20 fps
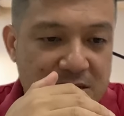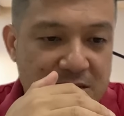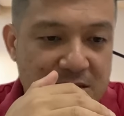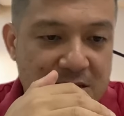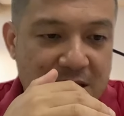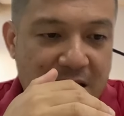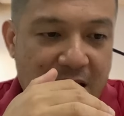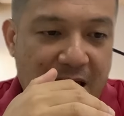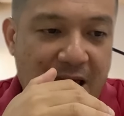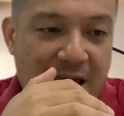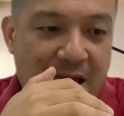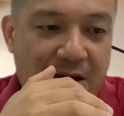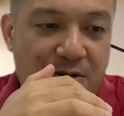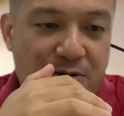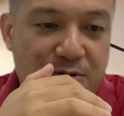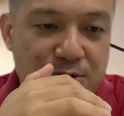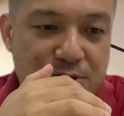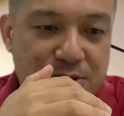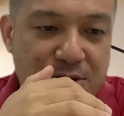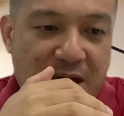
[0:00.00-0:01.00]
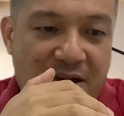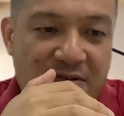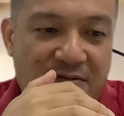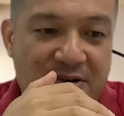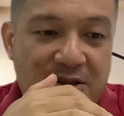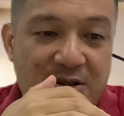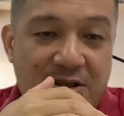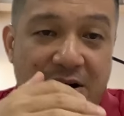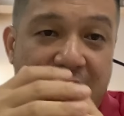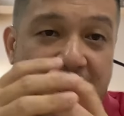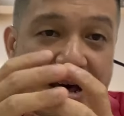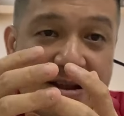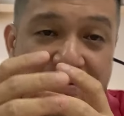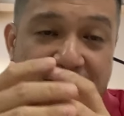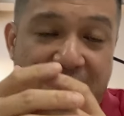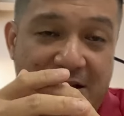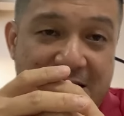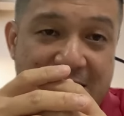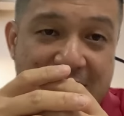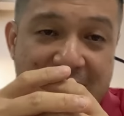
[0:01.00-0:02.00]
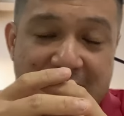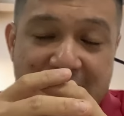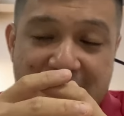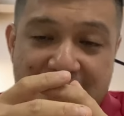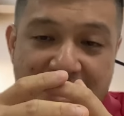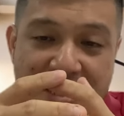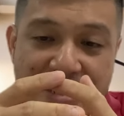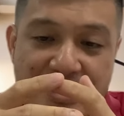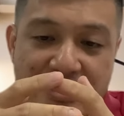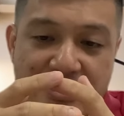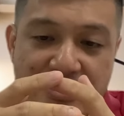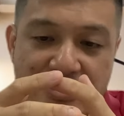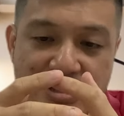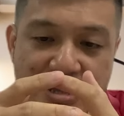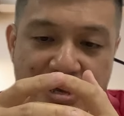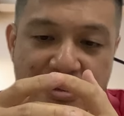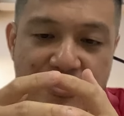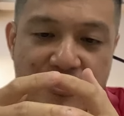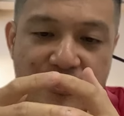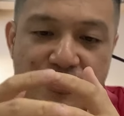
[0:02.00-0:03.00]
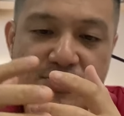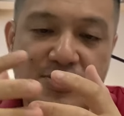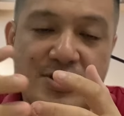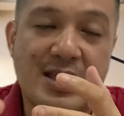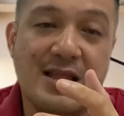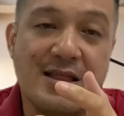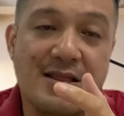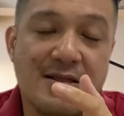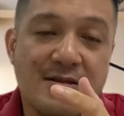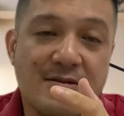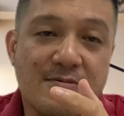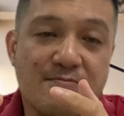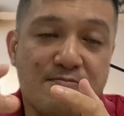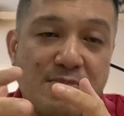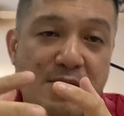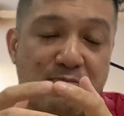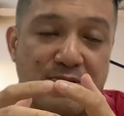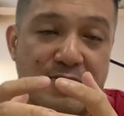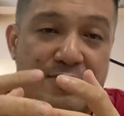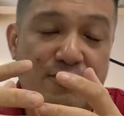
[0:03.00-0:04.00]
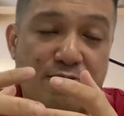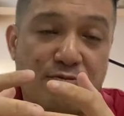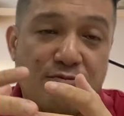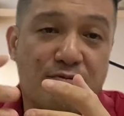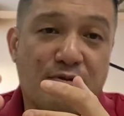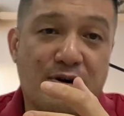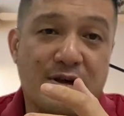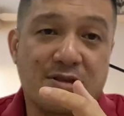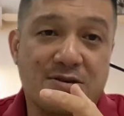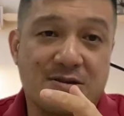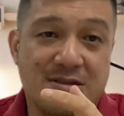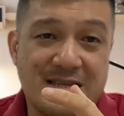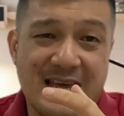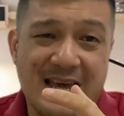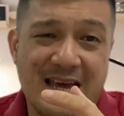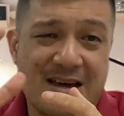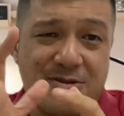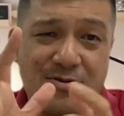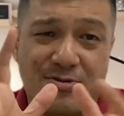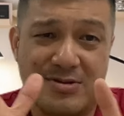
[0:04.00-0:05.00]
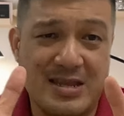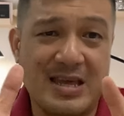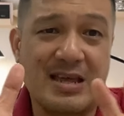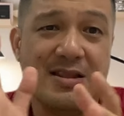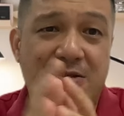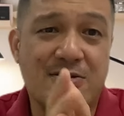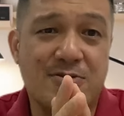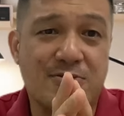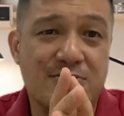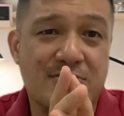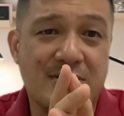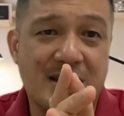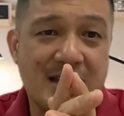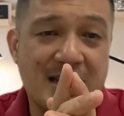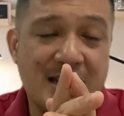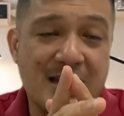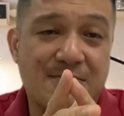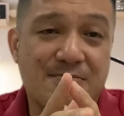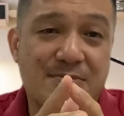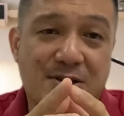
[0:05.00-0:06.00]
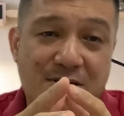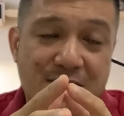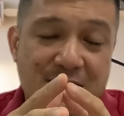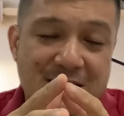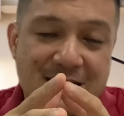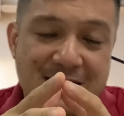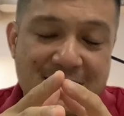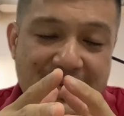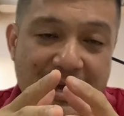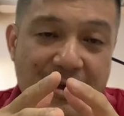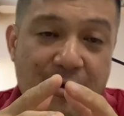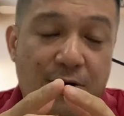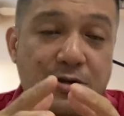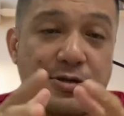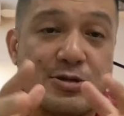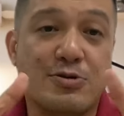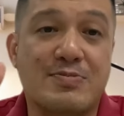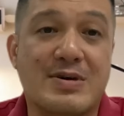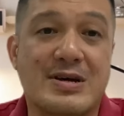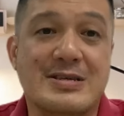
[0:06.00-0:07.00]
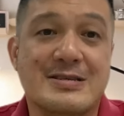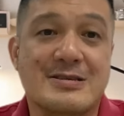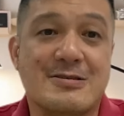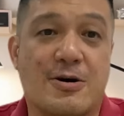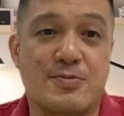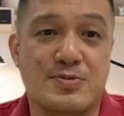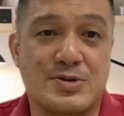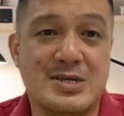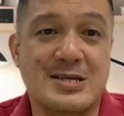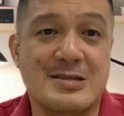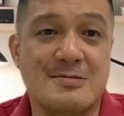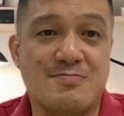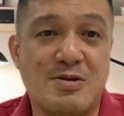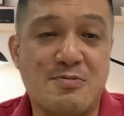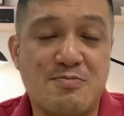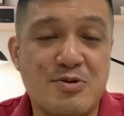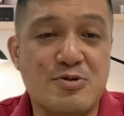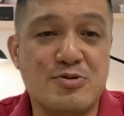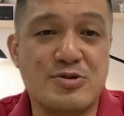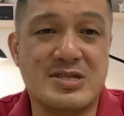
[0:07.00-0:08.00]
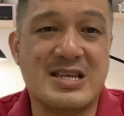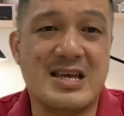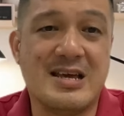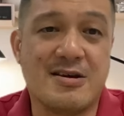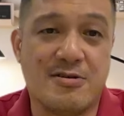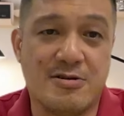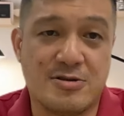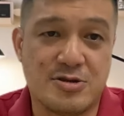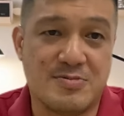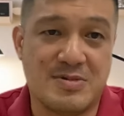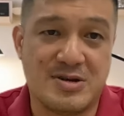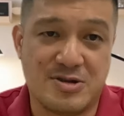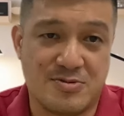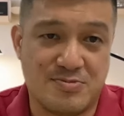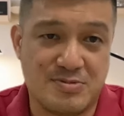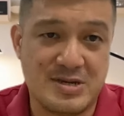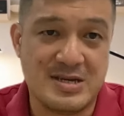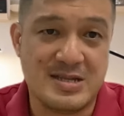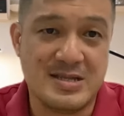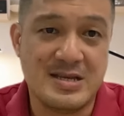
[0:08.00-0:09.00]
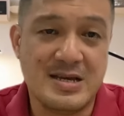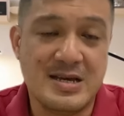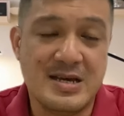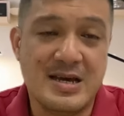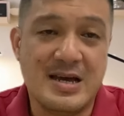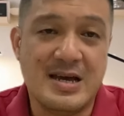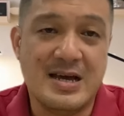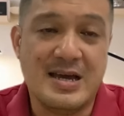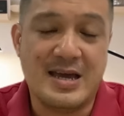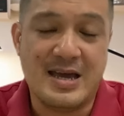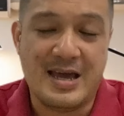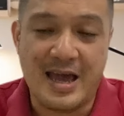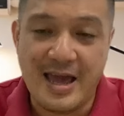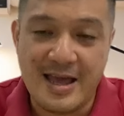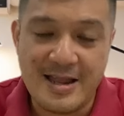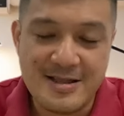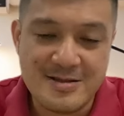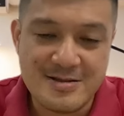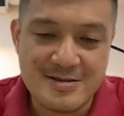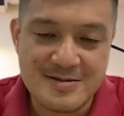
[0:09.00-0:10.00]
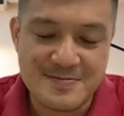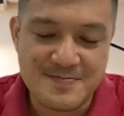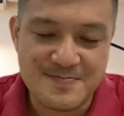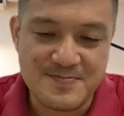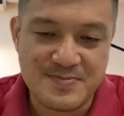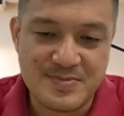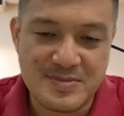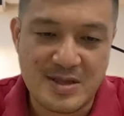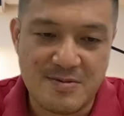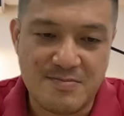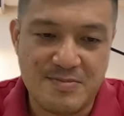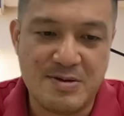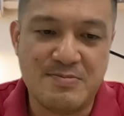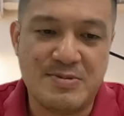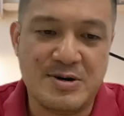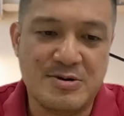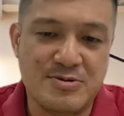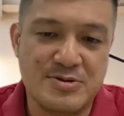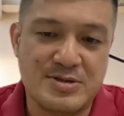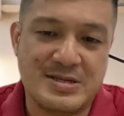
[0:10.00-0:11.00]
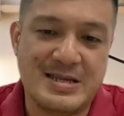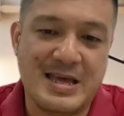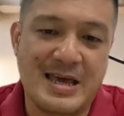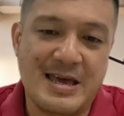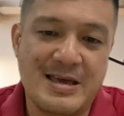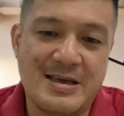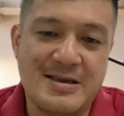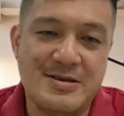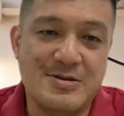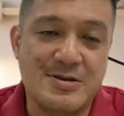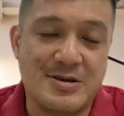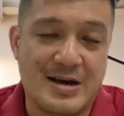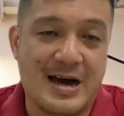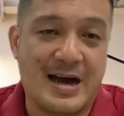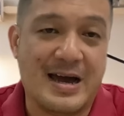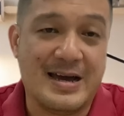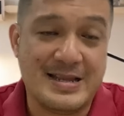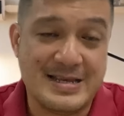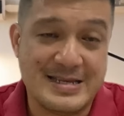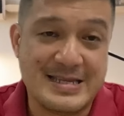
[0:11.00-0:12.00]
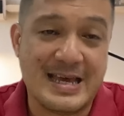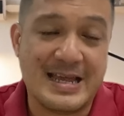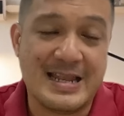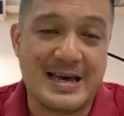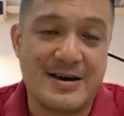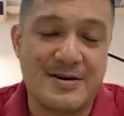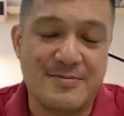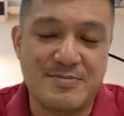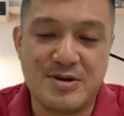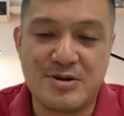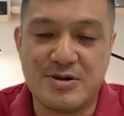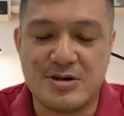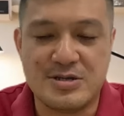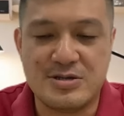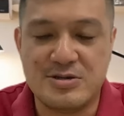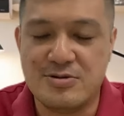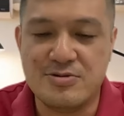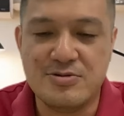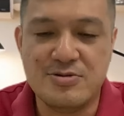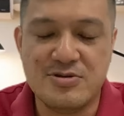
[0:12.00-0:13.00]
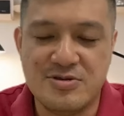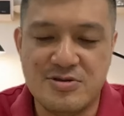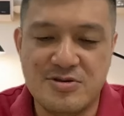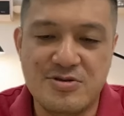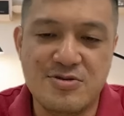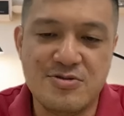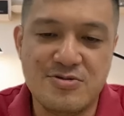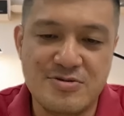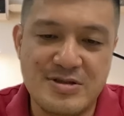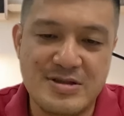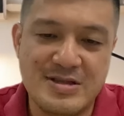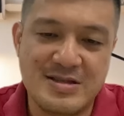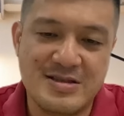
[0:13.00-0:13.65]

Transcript: they also have a lot other factors that they don't need. People who want to stay don't really need, because they got so much option. People who stay got so much option, and people who stay, I understand now, because you